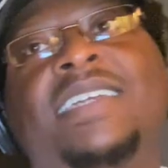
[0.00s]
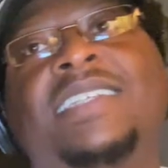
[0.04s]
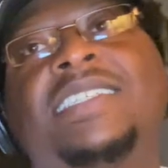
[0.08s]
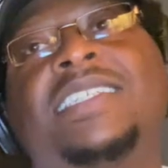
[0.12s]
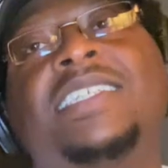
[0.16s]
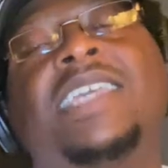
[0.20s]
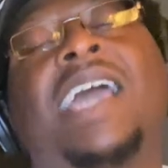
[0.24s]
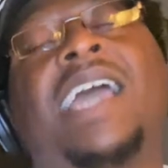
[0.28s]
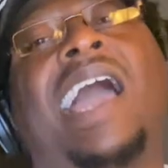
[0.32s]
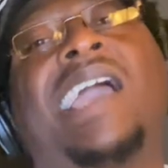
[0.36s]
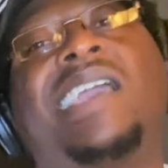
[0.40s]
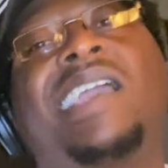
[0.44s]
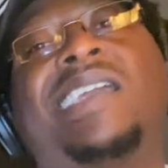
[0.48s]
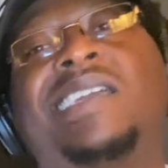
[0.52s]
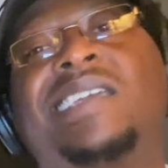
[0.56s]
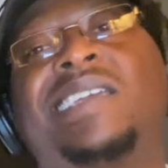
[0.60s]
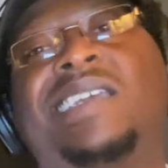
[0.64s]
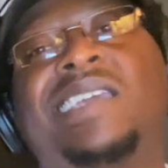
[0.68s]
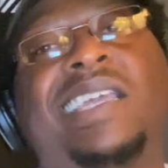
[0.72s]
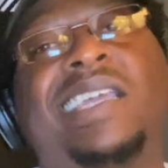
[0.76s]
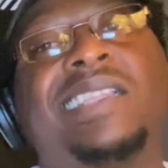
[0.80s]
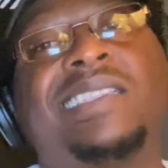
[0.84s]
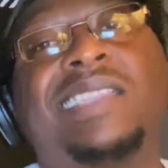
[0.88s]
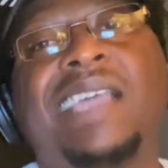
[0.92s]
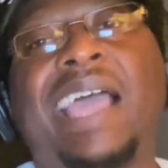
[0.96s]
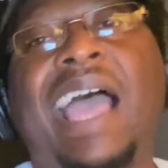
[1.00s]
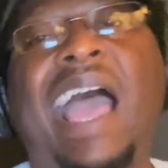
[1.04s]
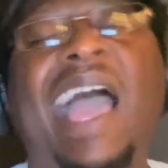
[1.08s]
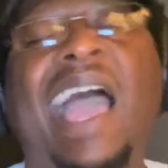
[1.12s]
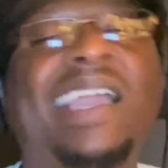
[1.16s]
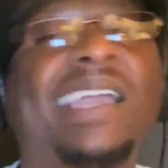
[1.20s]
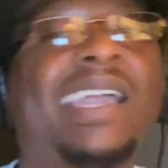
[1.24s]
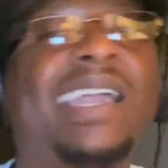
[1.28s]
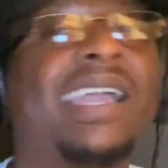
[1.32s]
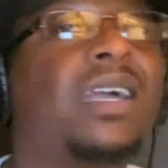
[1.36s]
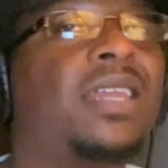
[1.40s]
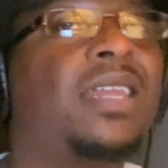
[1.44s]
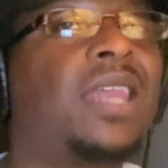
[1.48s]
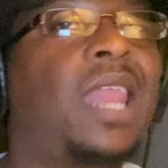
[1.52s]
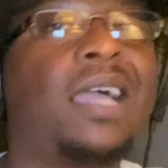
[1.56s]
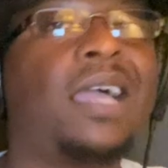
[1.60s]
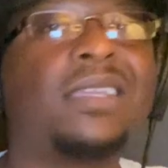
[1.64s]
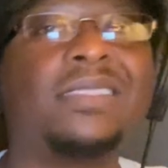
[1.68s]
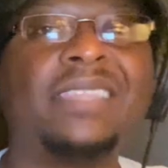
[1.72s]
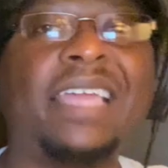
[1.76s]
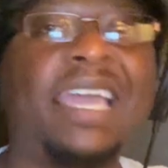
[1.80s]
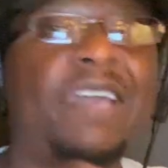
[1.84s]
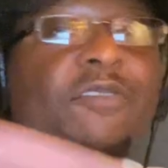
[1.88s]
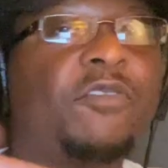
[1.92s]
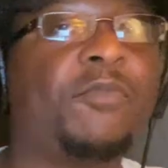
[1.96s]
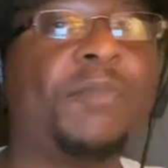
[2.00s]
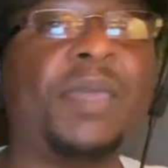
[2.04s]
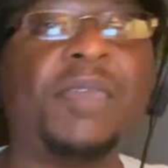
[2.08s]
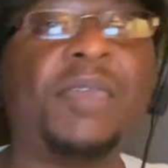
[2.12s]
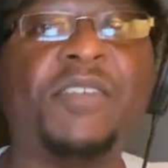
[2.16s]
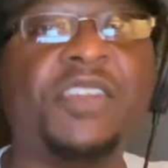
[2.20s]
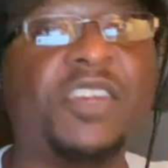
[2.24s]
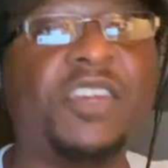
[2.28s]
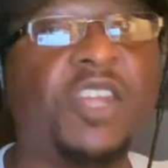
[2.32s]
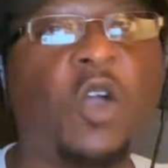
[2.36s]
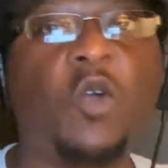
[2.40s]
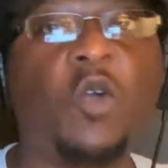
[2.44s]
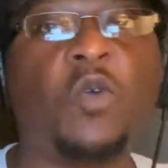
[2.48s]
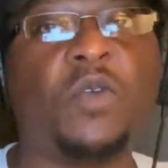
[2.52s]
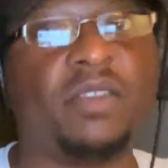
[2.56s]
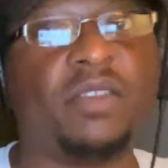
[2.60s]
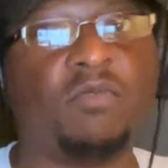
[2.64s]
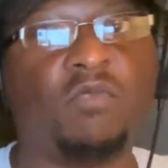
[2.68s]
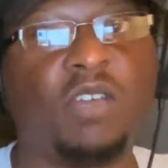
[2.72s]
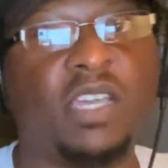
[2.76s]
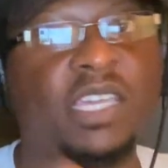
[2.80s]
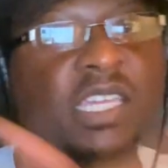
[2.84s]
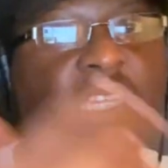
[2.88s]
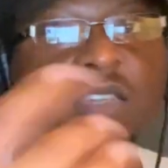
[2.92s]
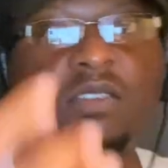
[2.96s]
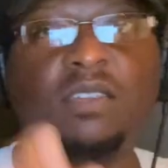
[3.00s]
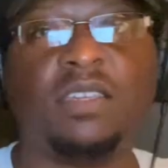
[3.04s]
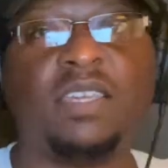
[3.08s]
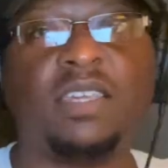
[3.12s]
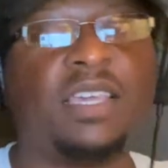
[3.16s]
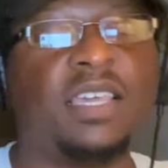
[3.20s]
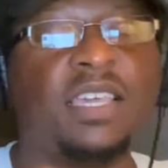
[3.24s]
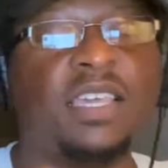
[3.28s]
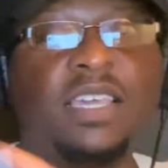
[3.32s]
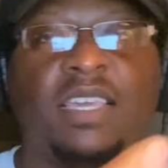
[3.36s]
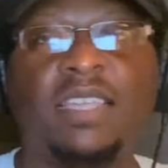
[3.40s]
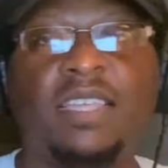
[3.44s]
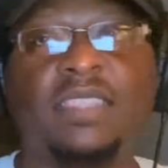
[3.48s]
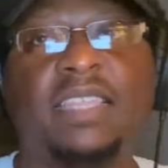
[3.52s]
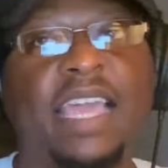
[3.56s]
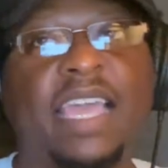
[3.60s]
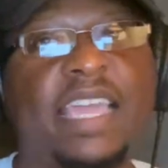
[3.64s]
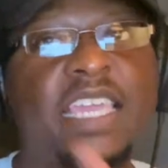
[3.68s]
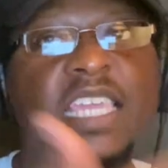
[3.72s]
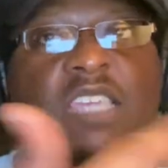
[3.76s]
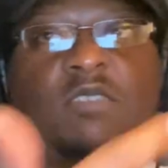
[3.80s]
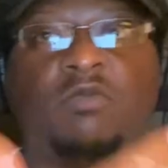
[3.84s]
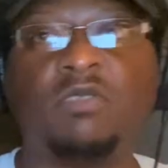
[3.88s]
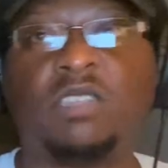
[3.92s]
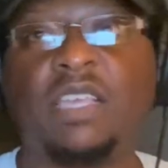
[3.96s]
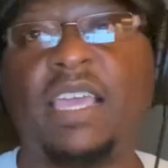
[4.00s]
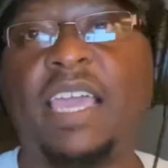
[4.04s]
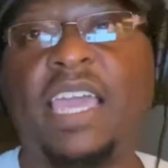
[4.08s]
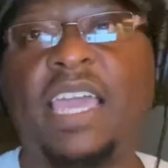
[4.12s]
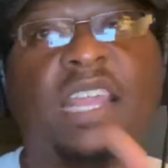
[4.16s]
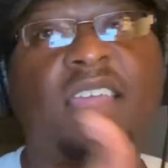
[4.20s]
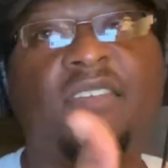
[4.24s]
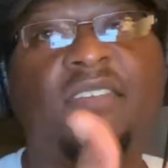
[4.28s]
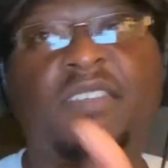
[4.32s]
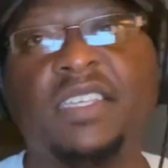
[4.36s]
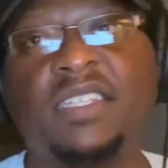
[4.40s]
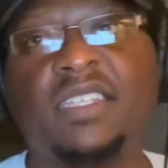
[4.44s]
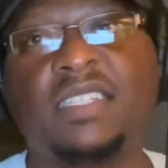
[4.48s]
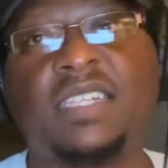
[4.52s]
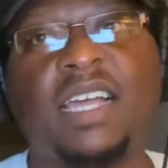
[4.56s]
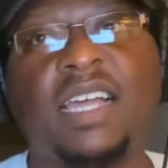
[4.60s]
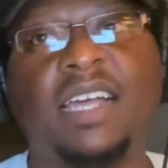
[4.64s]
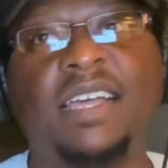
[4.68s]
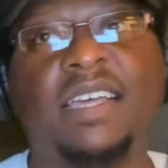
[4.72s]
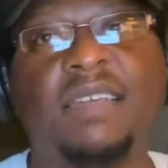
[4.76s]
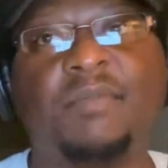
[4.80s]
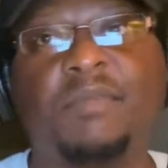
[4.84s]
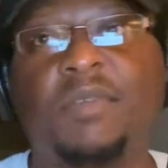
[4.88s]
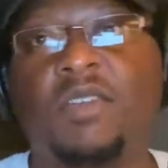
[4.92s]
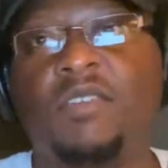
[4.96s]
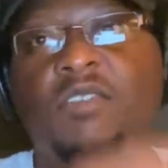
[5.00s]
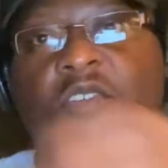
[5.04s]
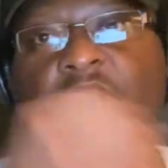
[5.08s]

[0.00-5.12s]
See, I could get that. I could clock that from even knowing what he that he was ahead of his time, bro.